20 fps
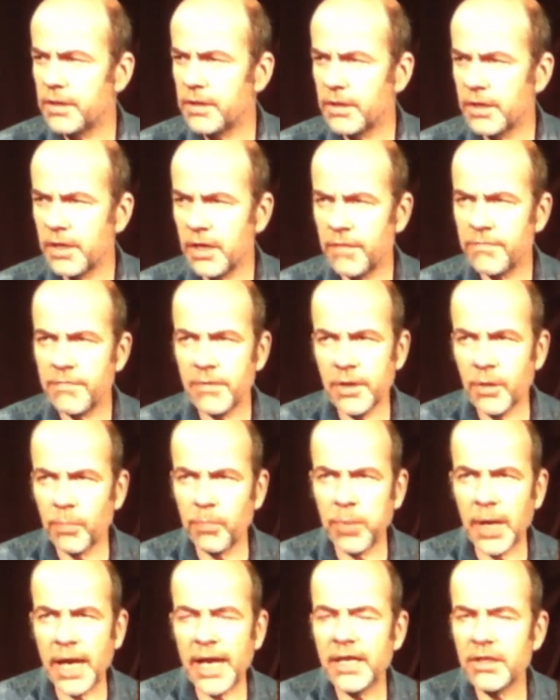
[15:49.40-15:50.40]
you're
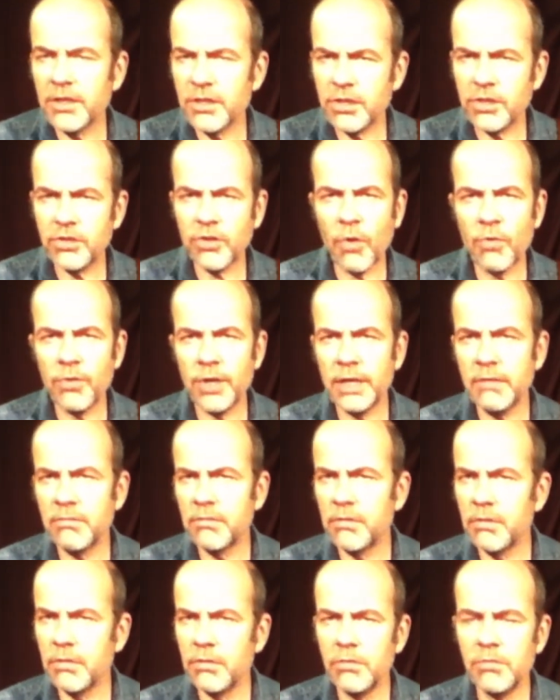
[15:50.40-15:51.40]
playing in a stony
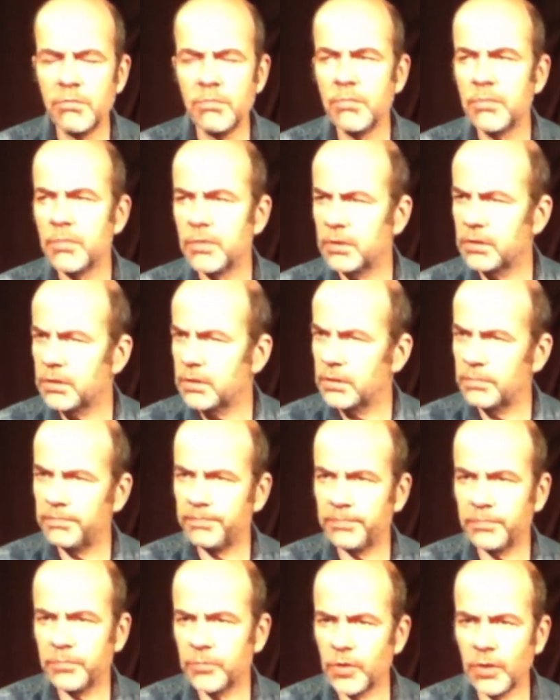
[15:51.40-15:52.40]
room,
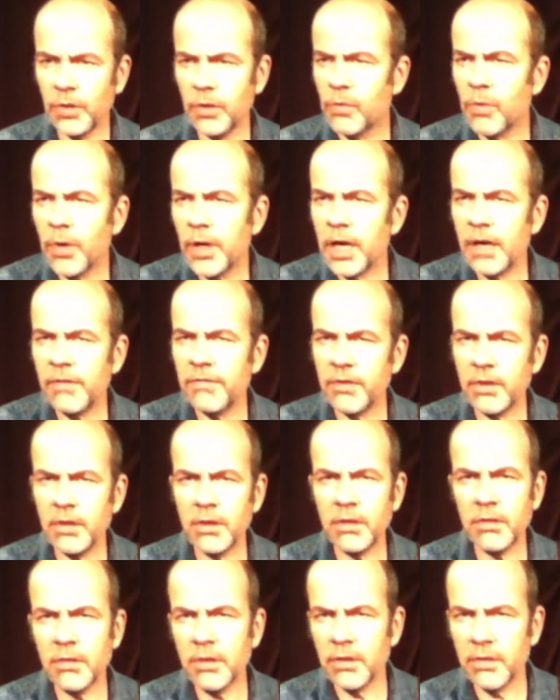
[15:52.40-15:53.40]
or
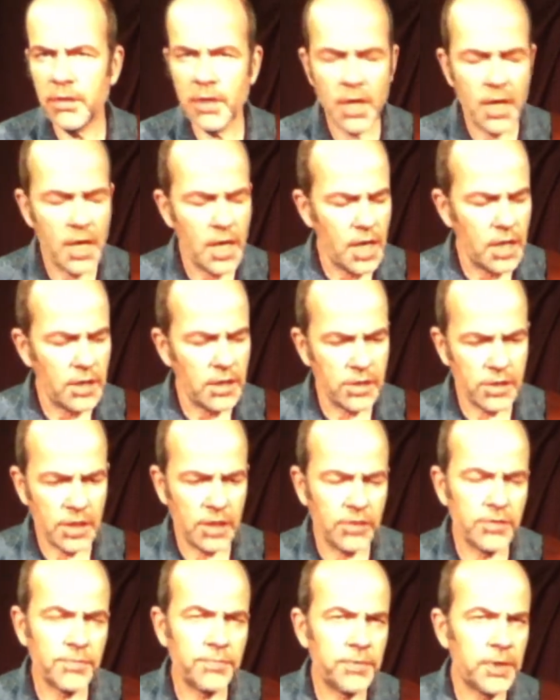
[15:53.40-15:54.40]
whatever, or there's
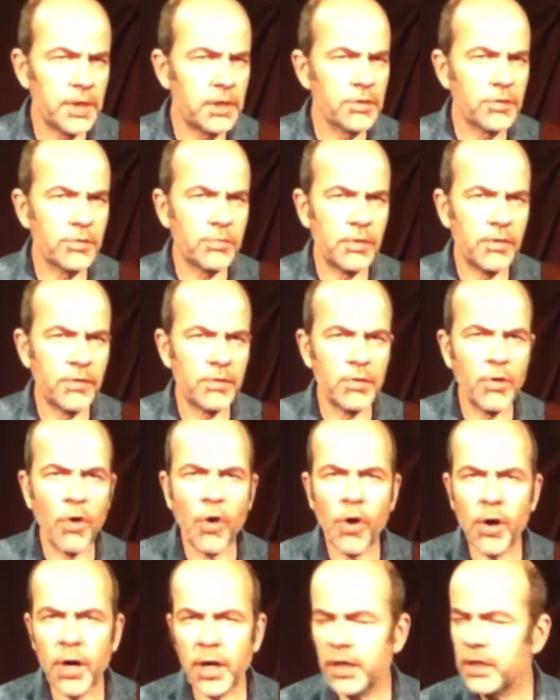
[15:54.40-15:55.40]
interference with an
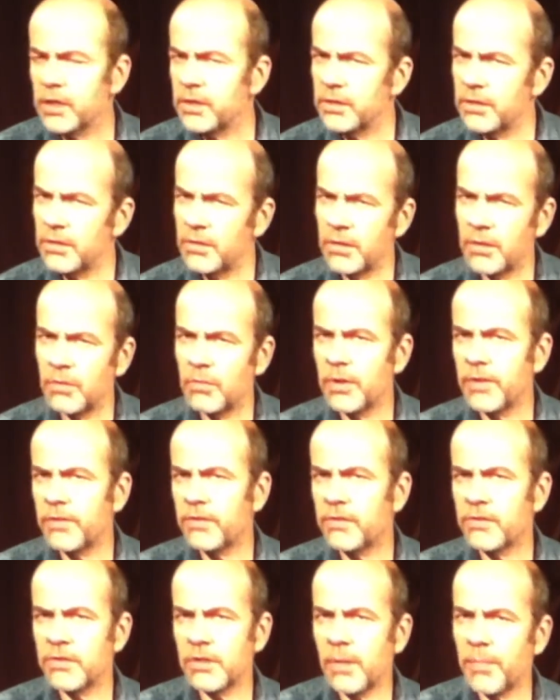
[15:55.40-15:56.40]
organ or with
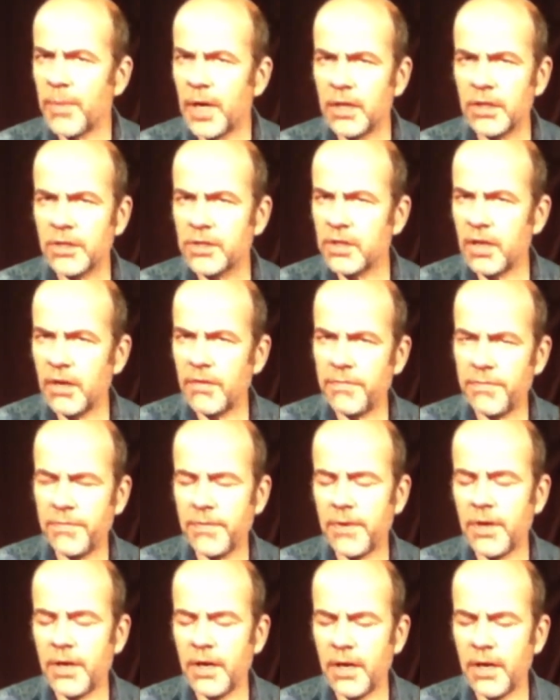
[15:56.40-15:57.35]
some other stuff.